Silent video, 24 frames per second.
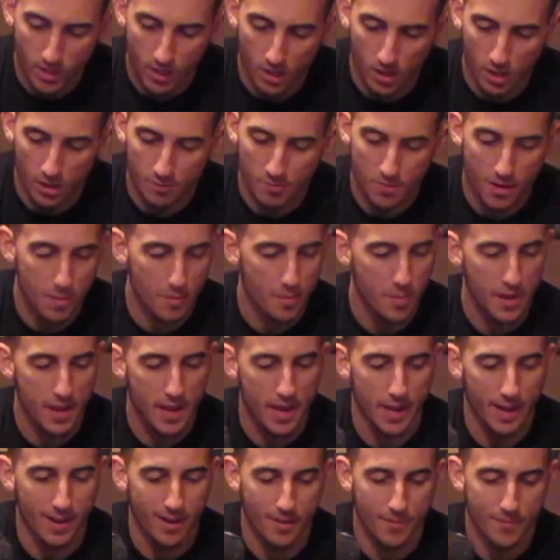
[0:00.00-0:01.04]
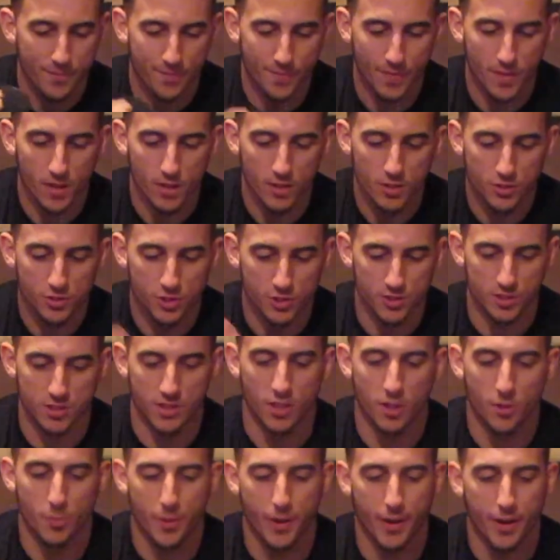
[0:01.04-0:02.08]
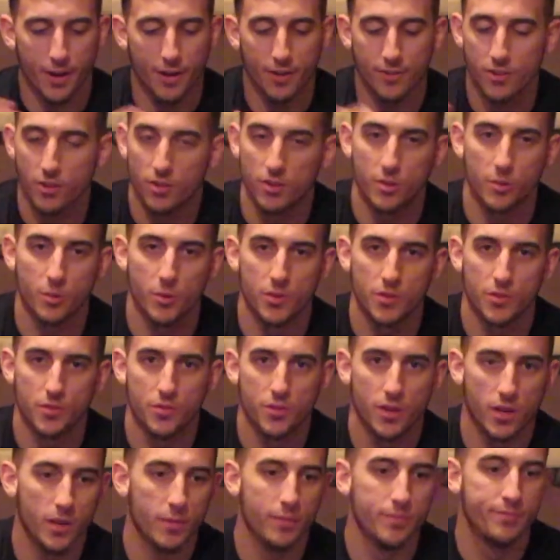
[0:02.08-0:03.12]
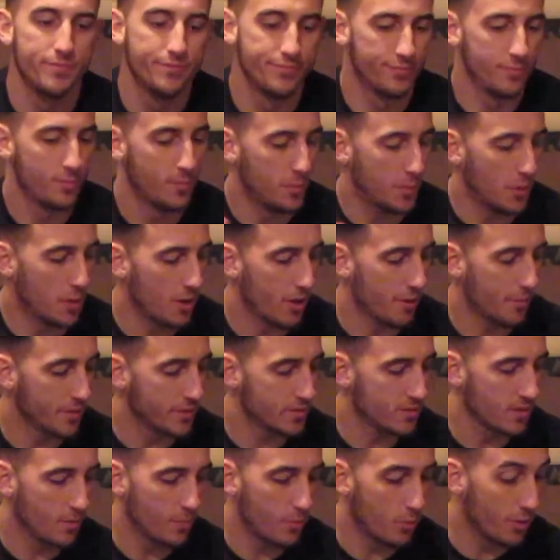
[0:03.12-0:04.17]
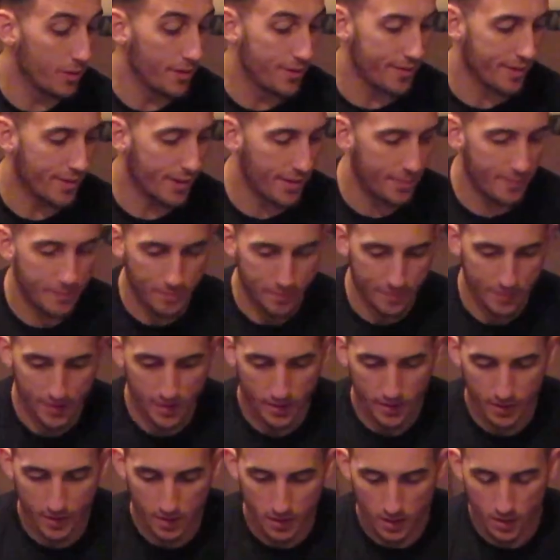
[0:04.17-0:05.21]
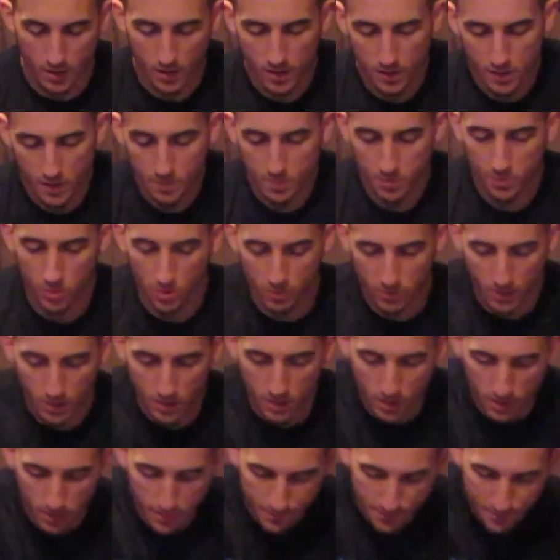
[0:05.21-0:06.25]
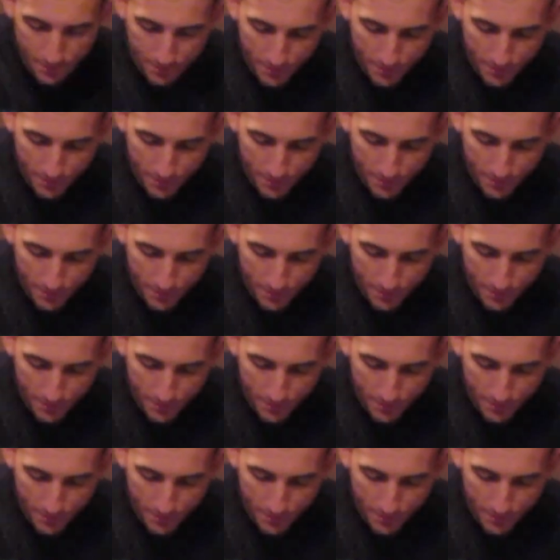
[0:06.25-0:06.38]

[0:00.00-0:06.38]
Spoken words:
of my bag. Just another pair, don't know where they're from. Bought them at some point in time. Moving on.